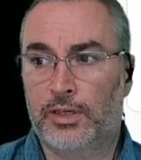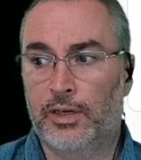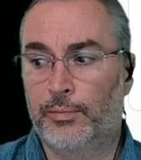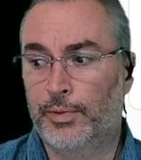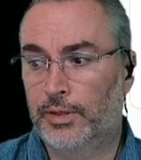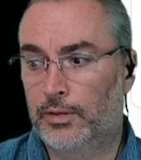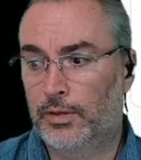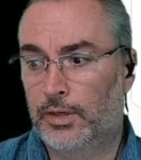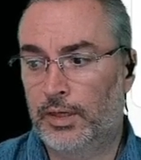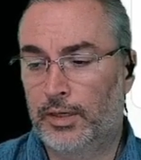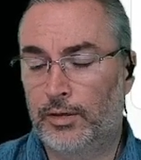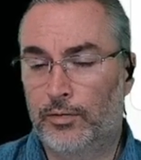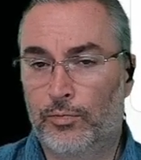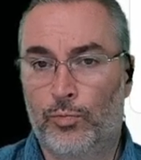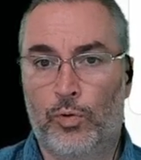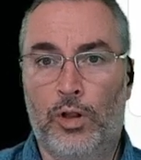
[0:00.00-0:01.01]
come
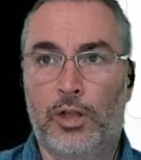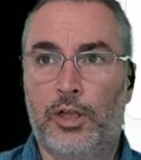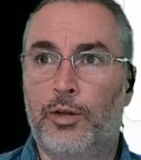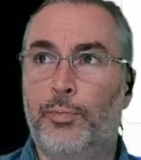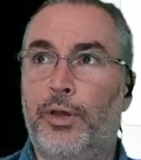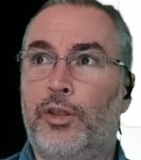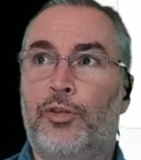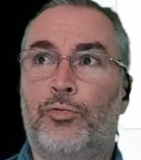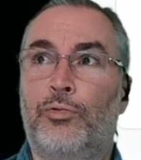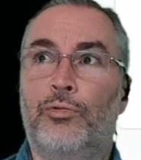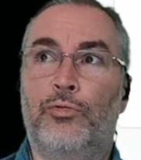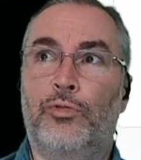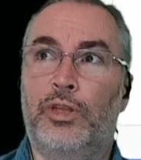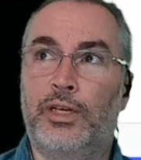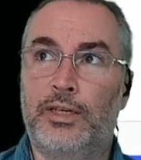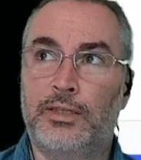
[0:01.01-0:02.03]
and walk me
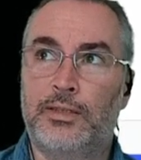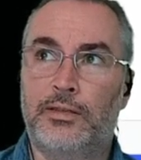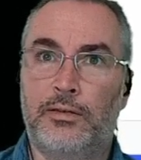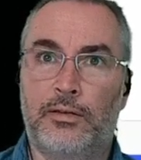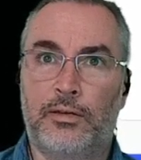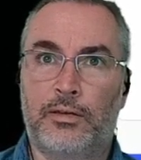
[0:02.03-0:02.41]
through this,